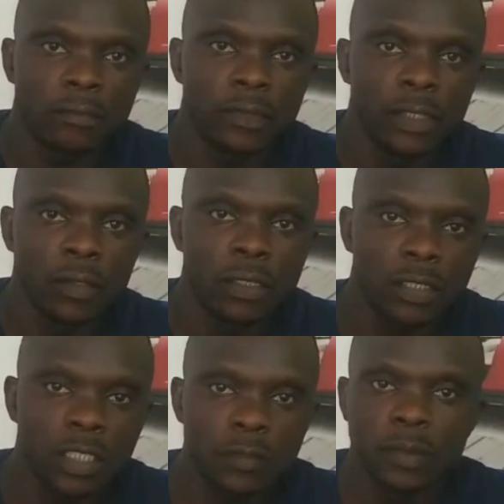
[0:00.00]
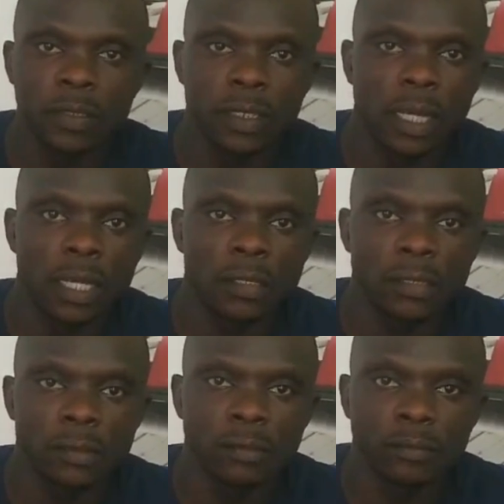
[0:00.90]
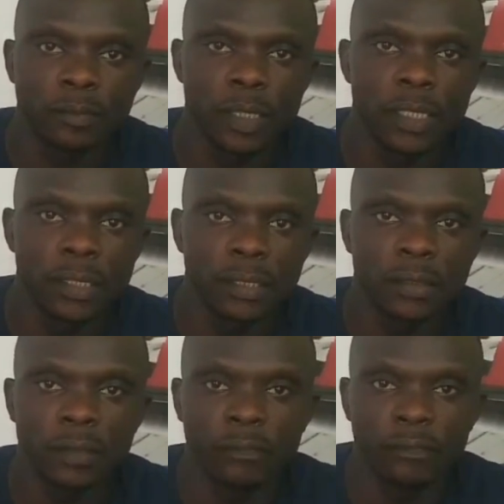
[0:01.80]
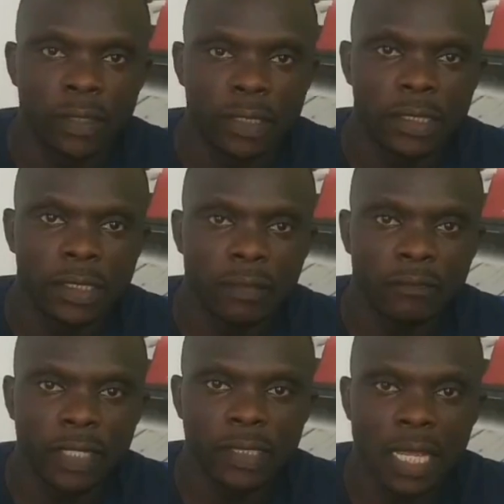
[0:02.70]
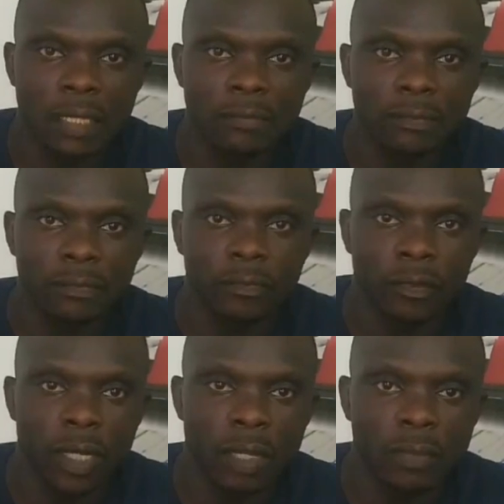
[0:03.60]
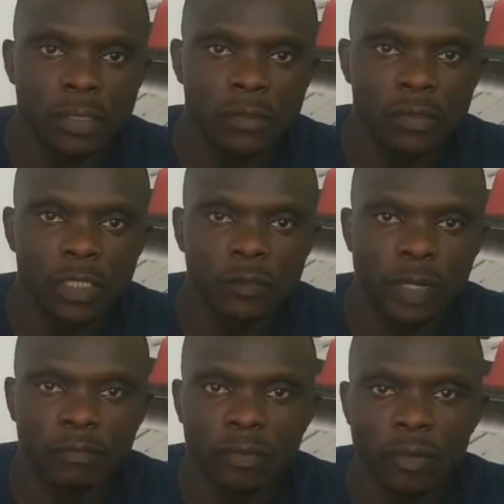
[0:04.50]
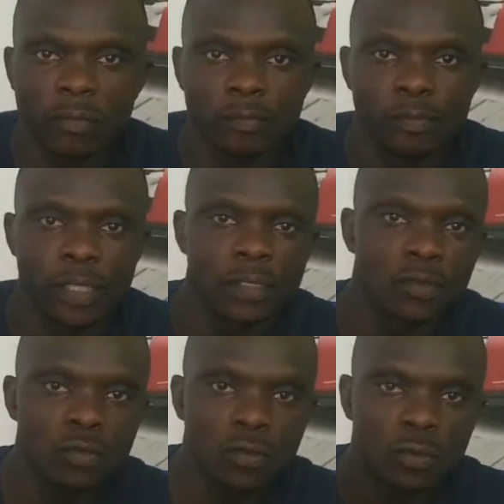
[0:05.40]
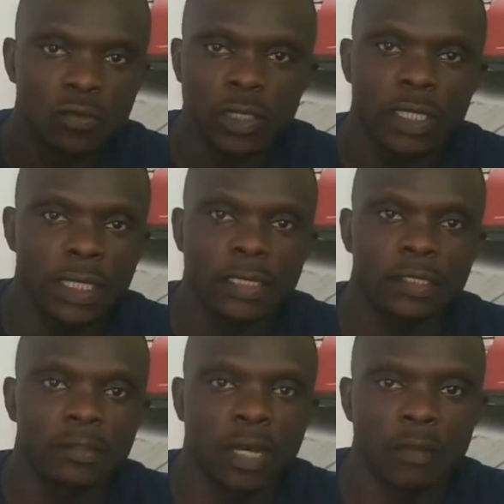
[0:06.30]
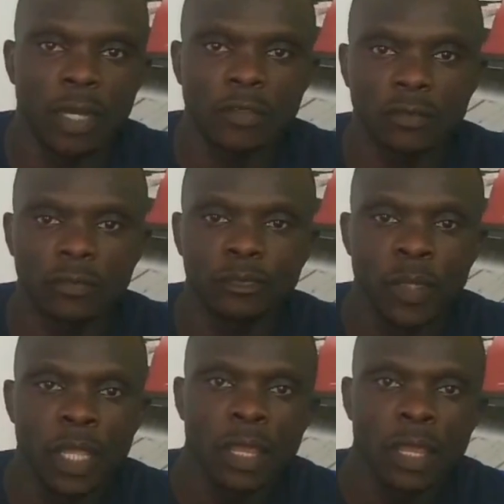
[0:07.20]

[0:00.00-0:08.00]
video description, and please, if this is the first time coming into this platform, please do so to hit the subscribe button